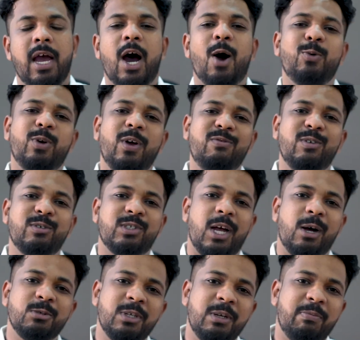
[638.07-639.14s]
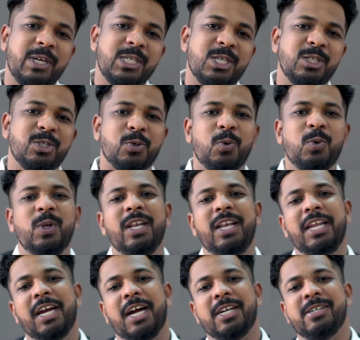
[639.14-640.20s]
out of those 1,000 patients,
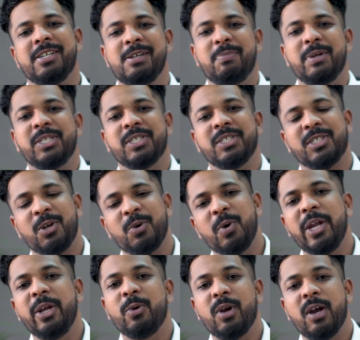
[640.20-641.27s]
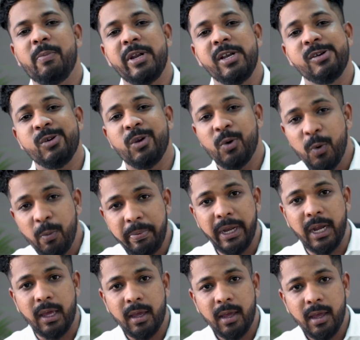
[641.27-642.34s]
only 100 patients are going to come into your
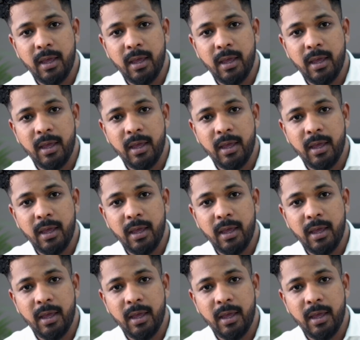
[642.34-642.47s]
OPD.